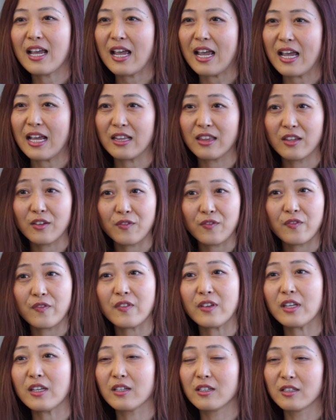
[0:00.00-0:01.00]
and the
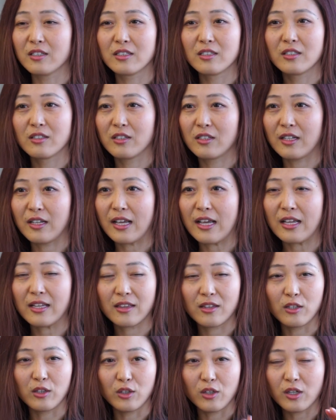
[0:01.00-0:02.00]
feel
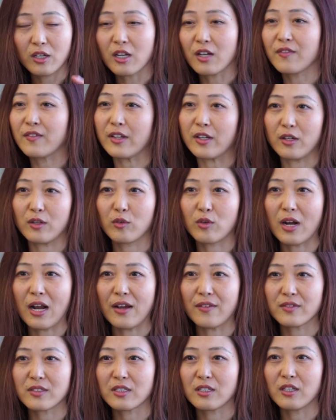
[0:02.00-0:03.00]
and the look of the
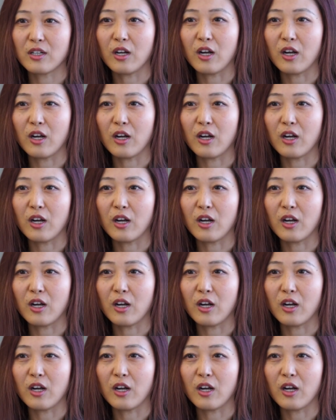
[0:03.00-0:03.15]
aircraft